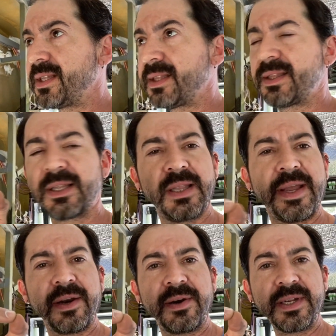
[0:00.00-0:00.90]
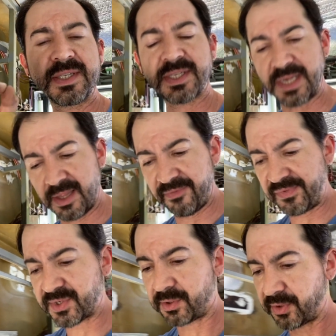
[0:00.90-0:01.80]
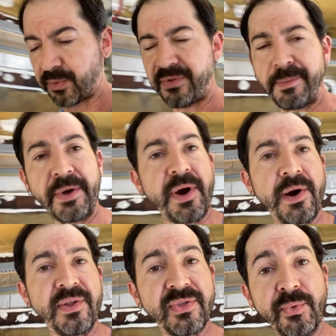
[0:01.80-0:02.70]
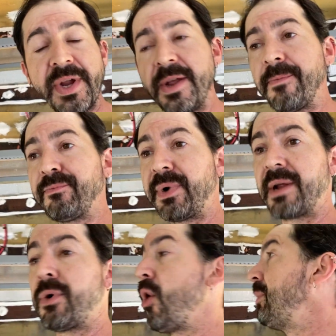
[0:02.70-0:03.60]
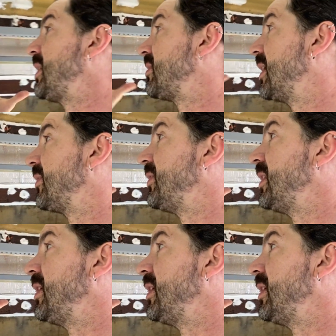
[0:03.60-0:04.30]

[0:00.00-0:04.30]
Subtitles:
The layer itself is only worth about R3, but I'm hoping that the